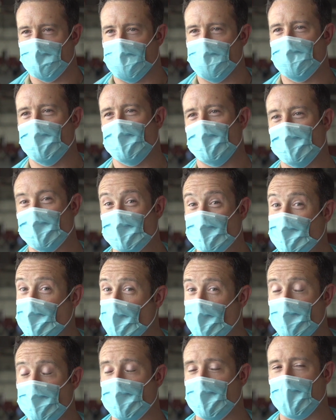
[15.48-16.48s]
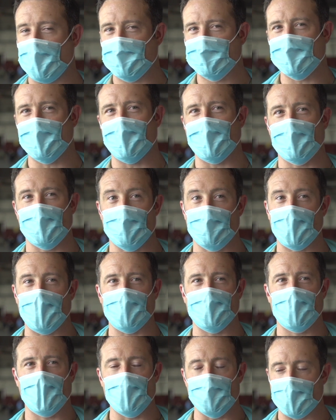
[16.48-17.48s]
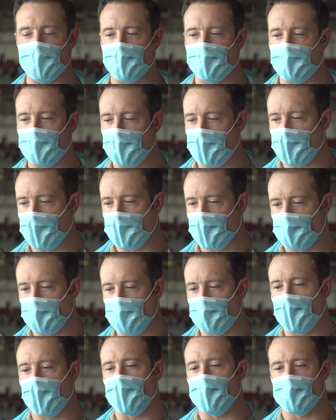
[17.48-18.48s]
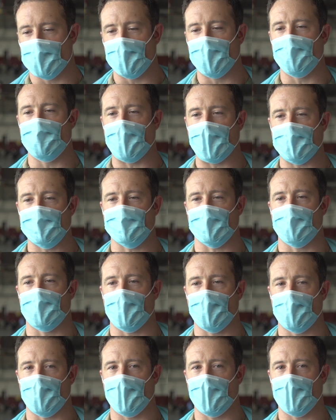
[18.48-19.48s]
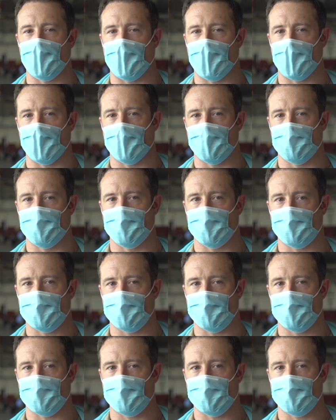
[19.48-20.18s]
COVID-19 and the pandemic, we want to really make sure that we um,